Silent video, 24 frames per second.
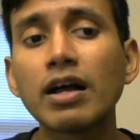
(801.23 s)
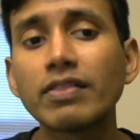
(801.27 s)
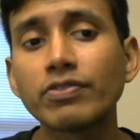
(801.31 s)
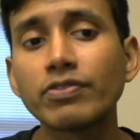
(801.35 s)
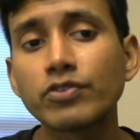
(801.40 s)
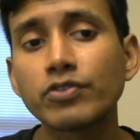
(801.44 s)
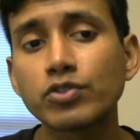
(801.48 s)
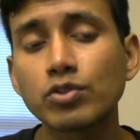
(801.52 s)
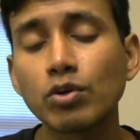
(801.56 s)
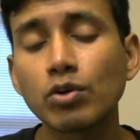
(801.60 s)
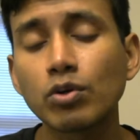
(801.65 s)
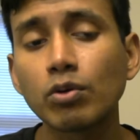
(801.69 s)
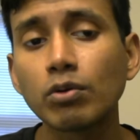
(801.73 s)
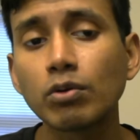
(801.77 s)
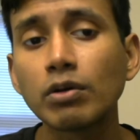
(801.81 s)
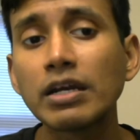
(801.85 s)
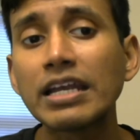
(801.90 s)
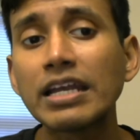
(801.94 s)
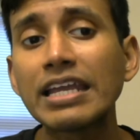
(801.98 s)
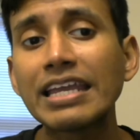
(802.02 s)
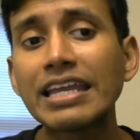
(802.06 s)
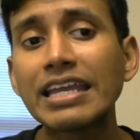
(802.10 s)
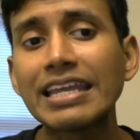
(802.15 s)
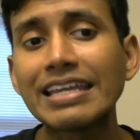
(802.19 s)
So
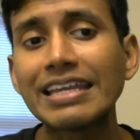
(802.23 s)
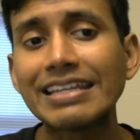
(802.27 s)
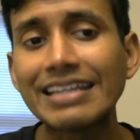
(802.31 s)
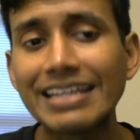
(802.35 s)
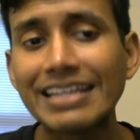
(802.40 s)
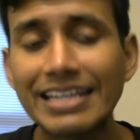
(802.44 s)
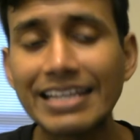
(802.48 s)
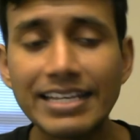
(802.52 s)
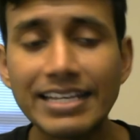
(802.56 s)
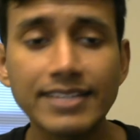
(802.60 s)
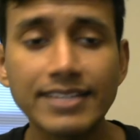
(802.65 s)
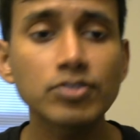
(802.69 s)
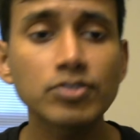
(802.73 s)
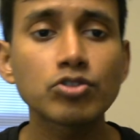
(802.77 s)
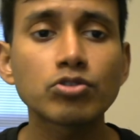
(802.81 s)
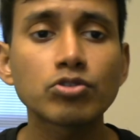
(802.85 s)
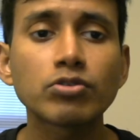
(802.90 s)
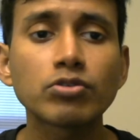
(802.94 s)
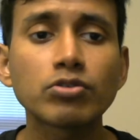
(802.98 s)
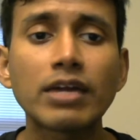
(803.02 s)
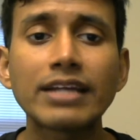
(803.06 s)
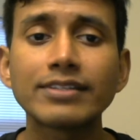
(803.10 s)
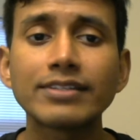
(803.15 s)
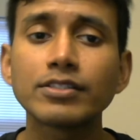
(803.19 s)
it is
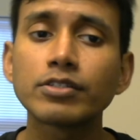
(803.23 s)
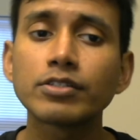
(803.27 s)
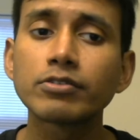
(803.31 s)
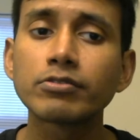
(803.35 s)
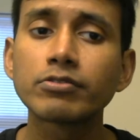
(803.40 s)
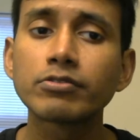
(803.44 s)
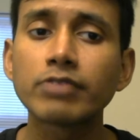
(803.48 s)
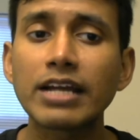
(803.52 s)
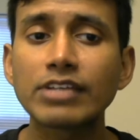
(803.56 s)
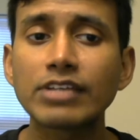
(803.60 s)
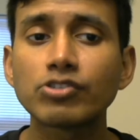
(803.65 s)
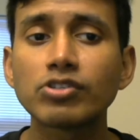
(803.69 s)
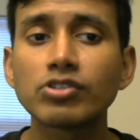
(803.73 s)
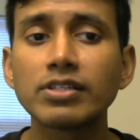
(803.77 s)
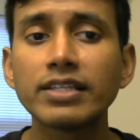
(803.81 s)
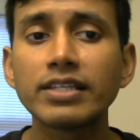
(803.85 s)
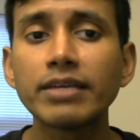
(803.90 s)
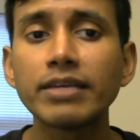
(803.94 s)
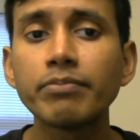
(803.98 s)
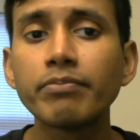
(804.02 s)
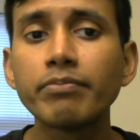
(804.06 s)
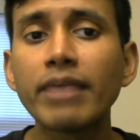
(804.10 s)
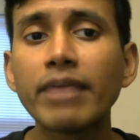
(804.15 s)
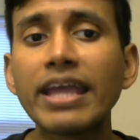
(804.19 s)
trying to gradually
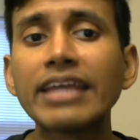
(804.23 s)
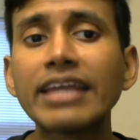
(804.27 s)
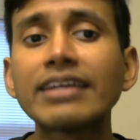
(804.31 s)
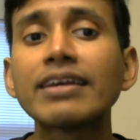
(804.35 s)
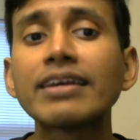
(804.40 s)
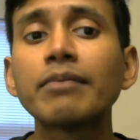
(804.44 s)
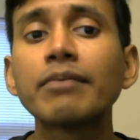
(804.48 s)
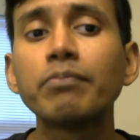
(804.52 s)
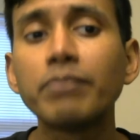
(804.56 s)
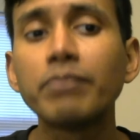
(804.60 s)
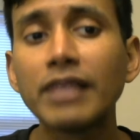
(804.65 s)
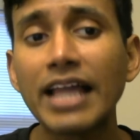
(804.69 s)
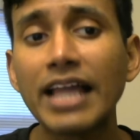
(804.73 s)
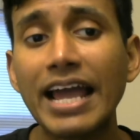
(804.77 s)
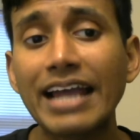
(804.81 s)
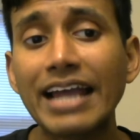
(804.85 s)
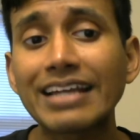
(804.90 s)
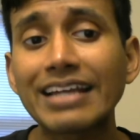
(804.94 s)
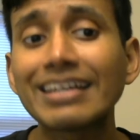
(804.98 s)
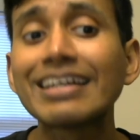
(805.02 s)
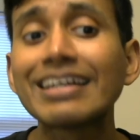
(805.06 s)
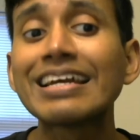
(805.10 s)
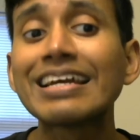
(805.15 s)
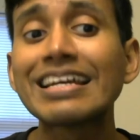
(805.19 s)
make black
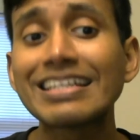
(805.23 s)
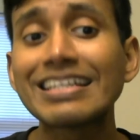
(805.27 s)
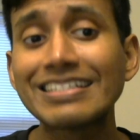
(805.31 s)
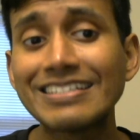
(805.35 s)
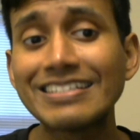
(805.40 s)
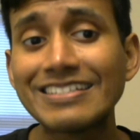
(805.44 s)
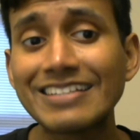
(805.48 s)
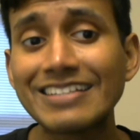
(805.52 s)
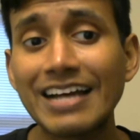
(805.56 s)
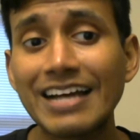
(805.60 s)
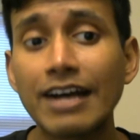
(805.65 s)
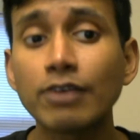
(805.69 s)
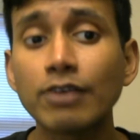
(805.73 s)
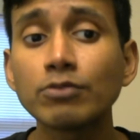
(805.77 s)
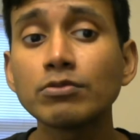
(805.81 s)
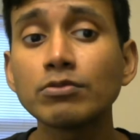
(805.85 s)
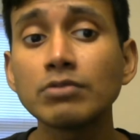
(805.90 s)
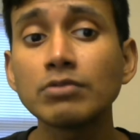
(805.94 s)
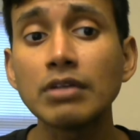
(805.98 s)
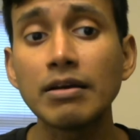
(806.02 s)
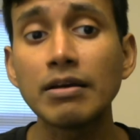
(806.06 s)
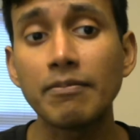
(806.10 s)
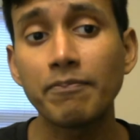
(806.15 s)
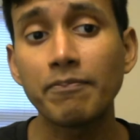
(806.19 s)
down
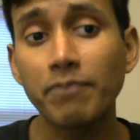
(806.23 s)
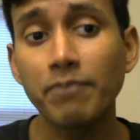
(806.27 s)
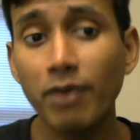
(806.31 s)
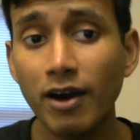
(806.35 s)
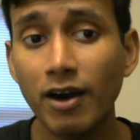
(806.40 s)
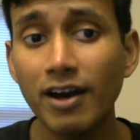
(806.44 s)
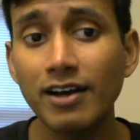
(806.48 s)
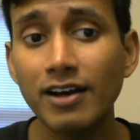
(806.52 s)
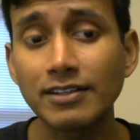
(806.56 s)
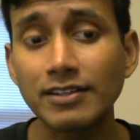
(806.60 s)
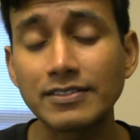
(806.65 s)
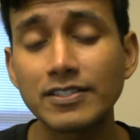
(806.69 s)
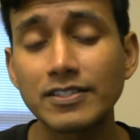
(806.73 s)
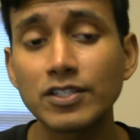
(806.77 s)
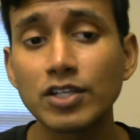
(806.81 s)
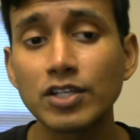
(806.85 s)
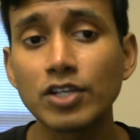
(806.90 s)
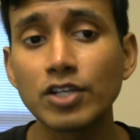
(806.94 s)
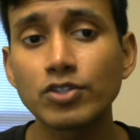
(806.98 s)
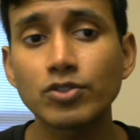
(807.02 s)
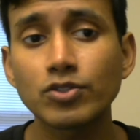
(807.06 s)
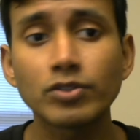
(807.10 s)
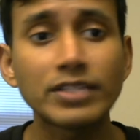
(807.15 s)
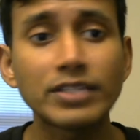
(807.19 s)
pawns
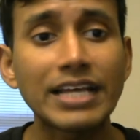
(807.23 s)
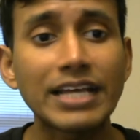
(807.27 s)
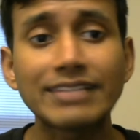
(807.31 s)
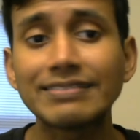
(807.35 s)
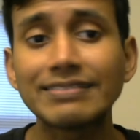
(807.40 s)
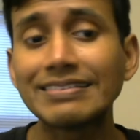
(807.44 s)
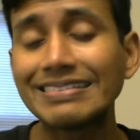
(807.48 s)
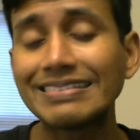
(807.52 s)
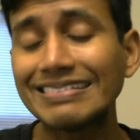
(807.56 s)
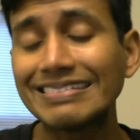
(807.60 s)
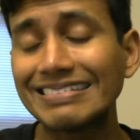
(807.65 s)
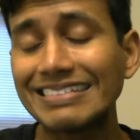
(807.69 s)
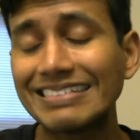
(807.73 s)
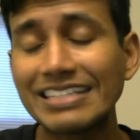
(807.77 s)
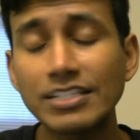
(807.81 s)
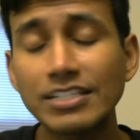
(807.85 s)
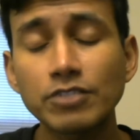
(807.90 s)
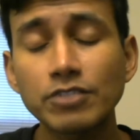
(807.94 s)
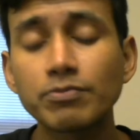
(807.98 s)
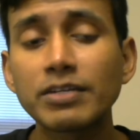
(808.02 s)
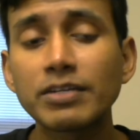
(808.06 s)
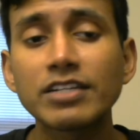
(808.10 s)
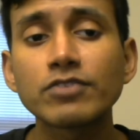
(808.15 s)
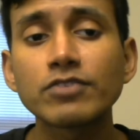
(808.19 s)
so that this
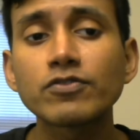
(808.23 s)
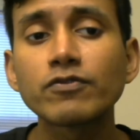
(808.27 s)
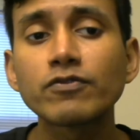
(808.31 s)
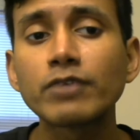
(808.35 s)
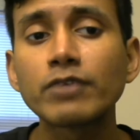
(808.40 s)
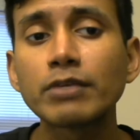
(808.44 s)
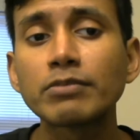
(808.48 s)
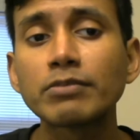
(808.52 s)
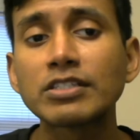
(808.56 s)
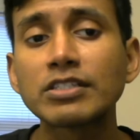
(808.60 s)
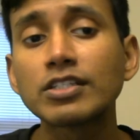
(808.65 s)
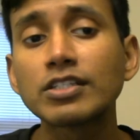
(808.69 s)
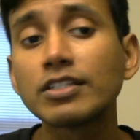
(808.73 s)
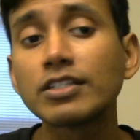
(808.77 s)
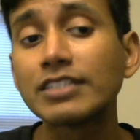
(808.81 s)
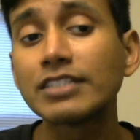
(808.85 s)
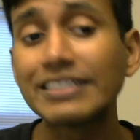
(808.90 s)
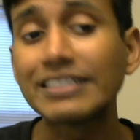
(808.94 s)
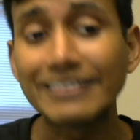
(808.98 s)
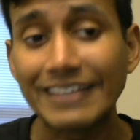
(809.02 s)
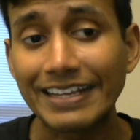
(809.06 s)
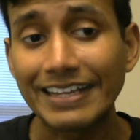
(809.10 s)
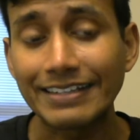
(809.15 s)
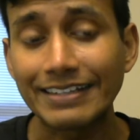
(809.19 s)
becomes very much good in
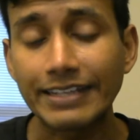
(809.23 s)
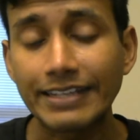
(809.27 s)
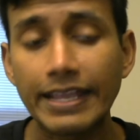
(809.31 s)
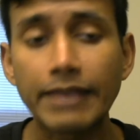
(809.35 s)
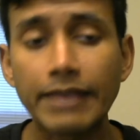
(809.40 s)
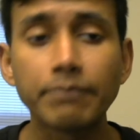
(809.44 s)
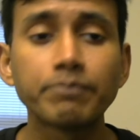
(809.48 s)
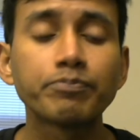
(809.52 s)
the endgame.